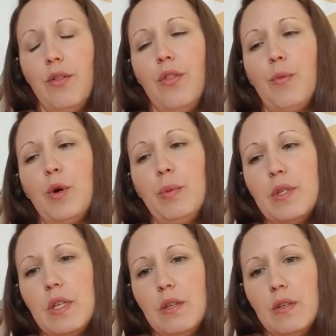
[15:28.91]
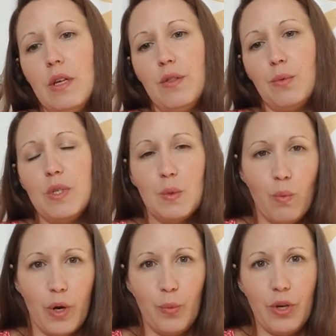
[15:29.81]
the purpose and, and, the reason
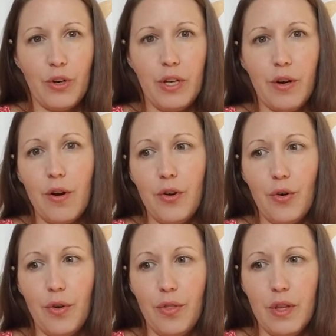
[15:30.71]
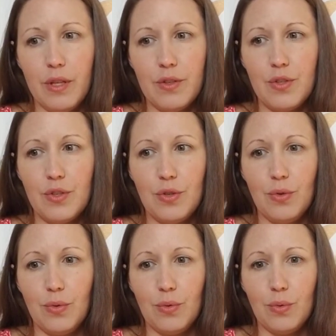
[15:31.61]
why we are here on earth is
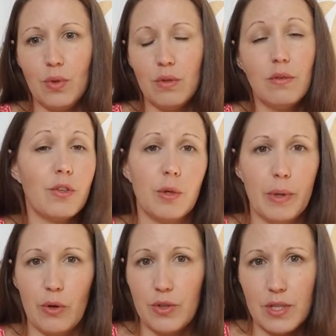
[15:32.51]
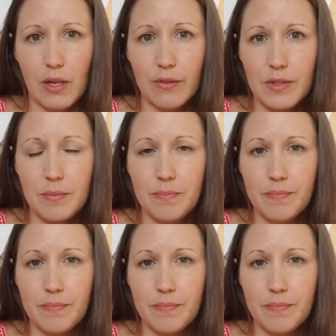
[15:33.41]
to learn about ourselves